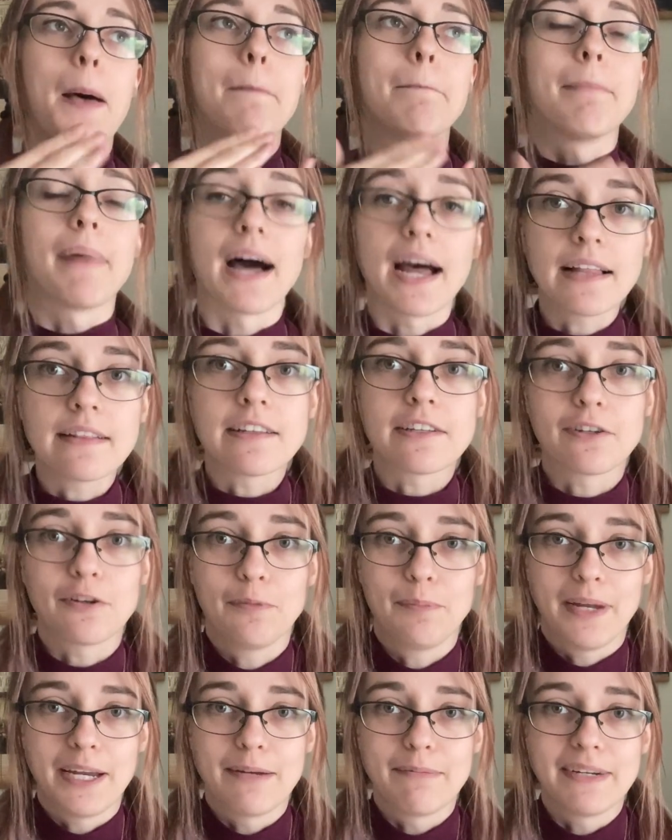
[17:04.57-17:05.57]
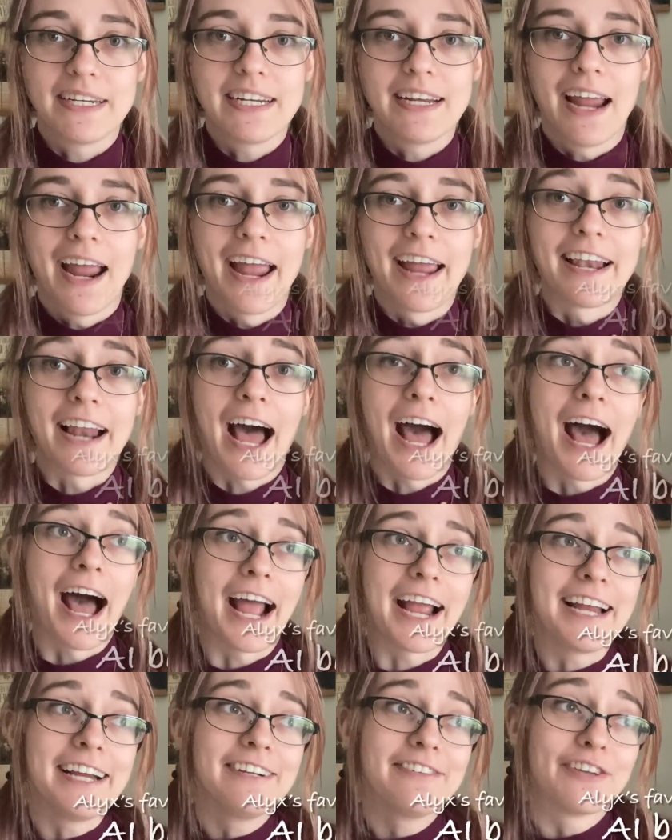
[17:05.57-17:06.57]
my little baby, and
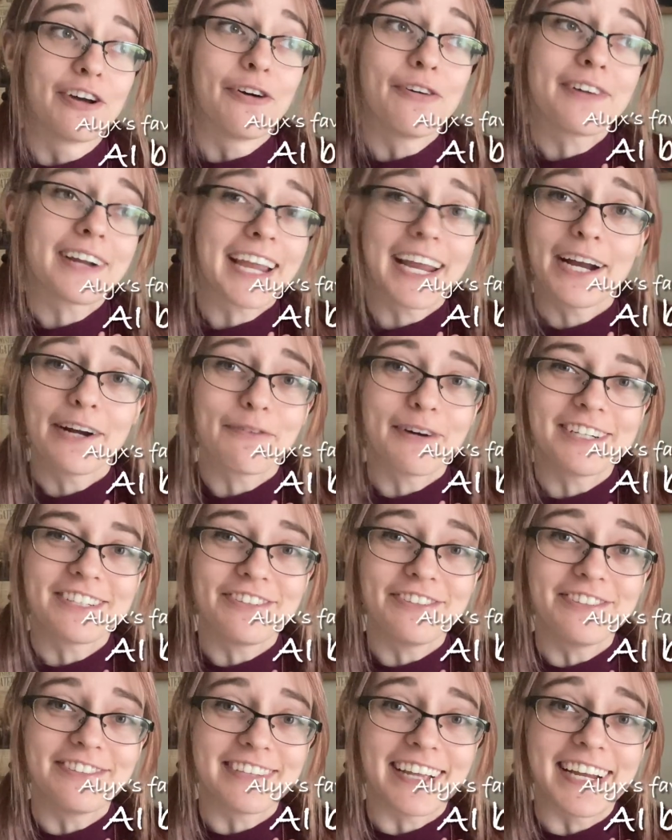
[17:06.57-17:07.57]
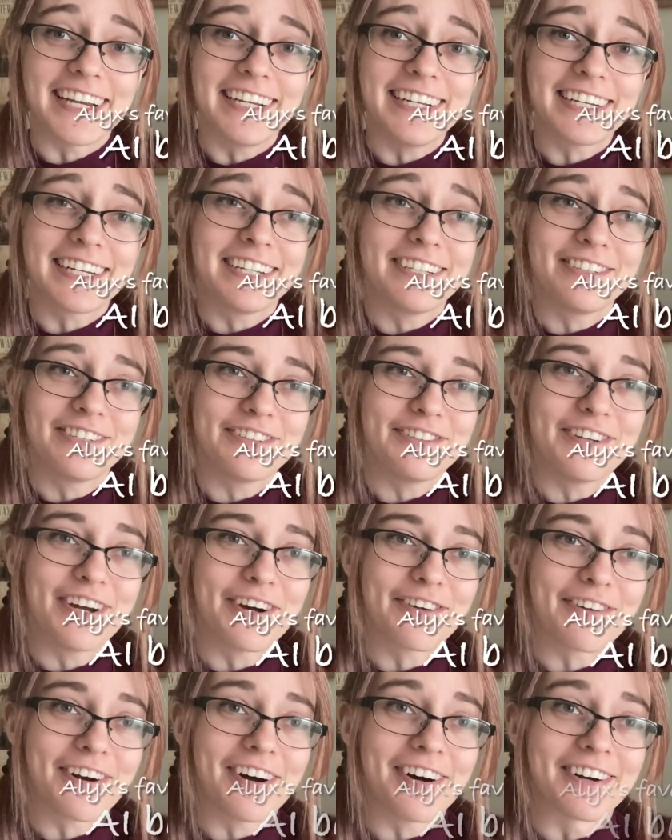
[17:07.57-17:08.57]
I don't care what you say, he can do
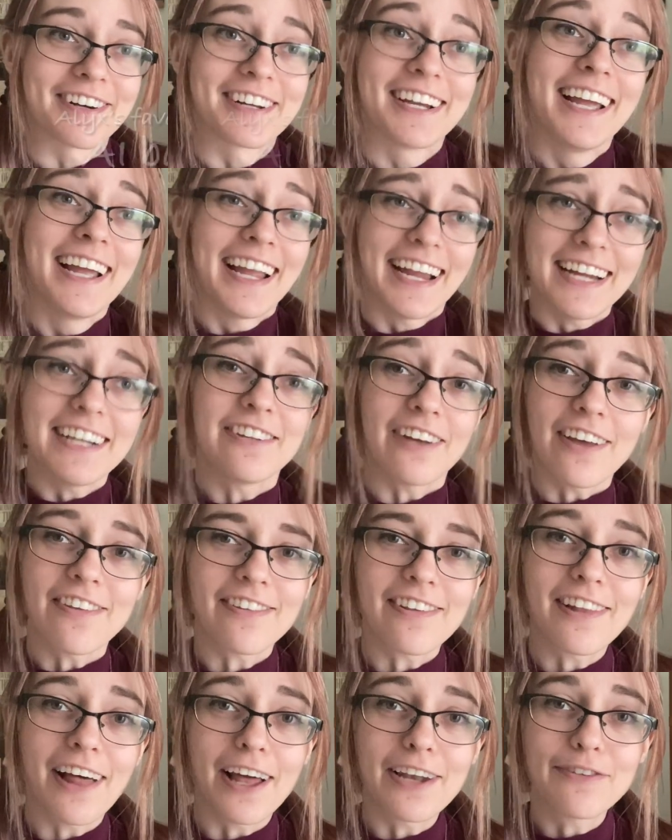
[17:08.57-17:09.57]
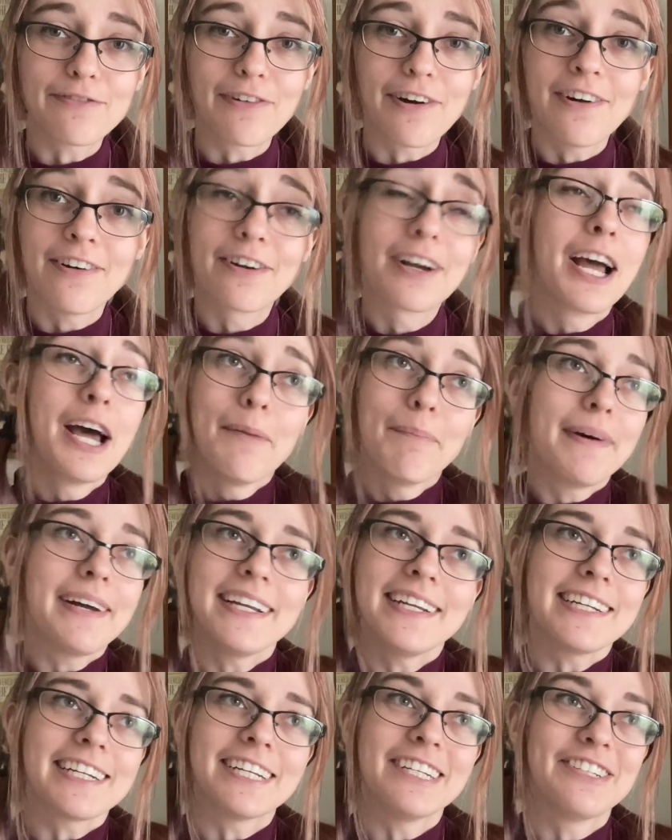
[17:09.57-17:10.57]
no wrong. He does a lot of wrong, but
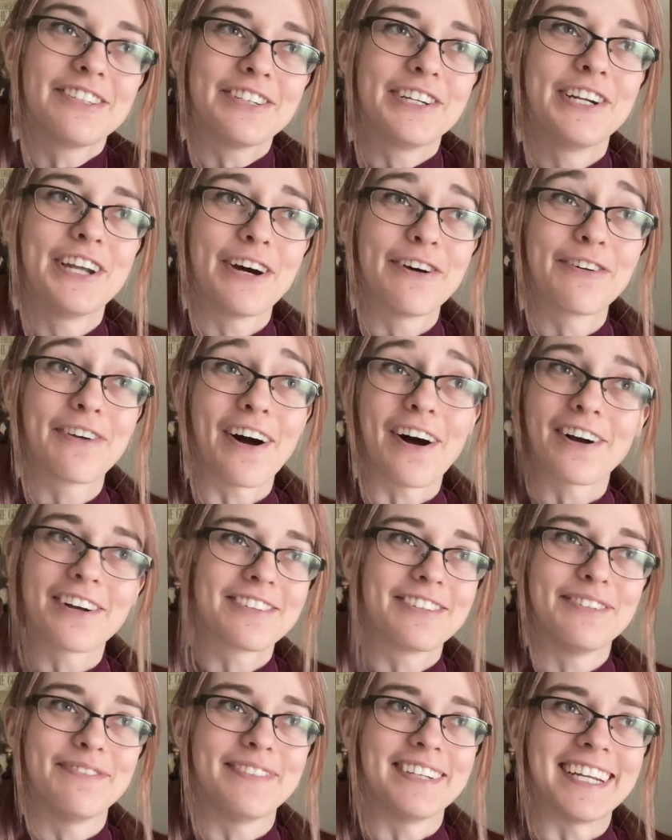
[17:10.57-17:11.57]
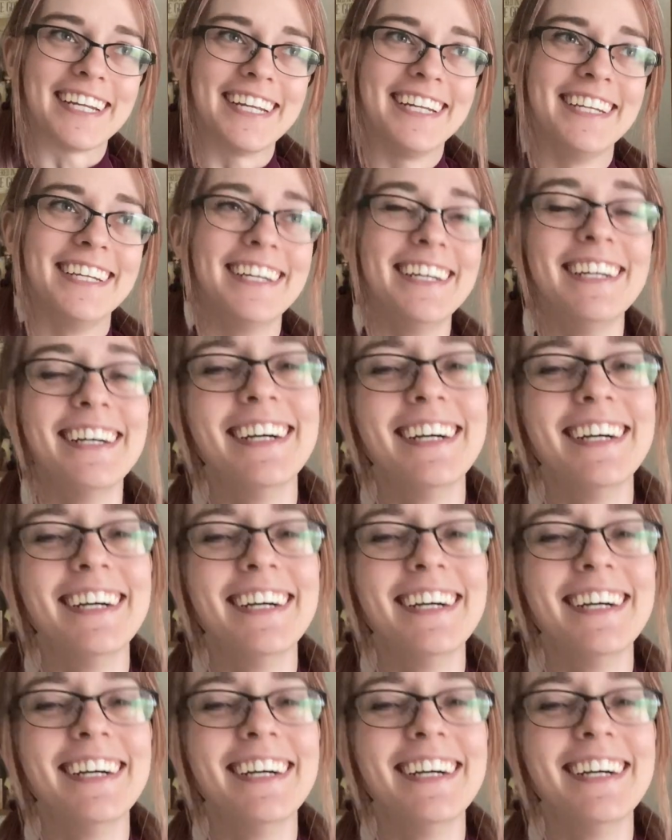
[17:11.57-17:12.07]
he can do no wrong to me.